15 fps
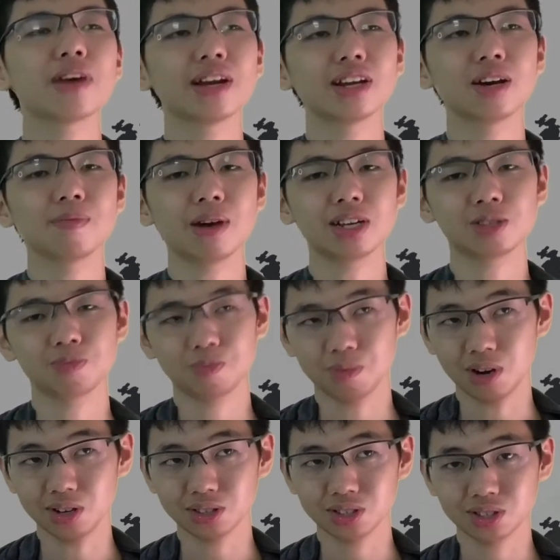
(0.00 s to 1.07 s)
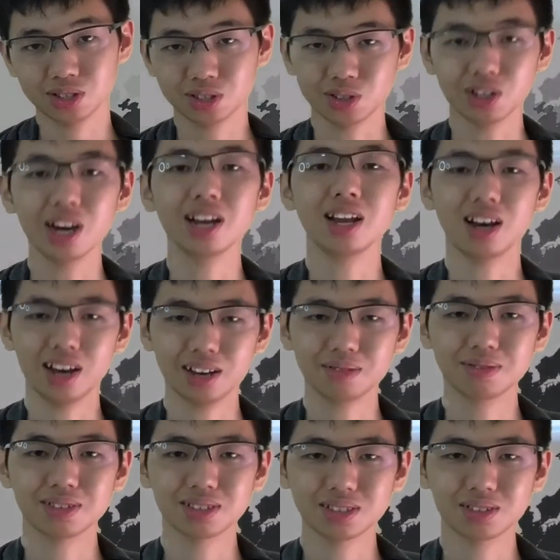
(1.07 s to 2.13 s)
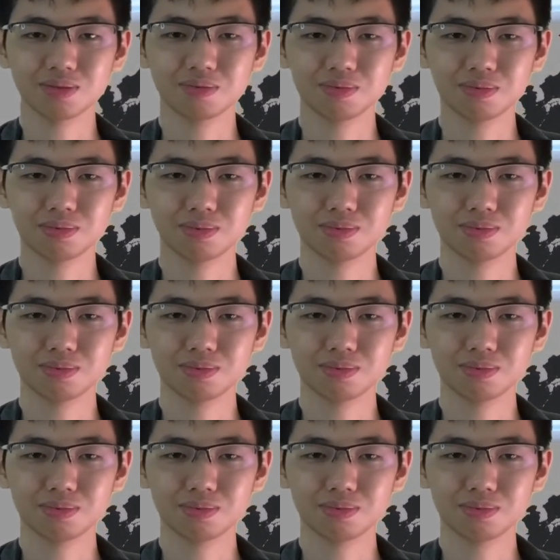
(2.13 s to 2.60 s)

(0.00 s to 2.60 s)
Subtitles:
fandom has brought to their lives.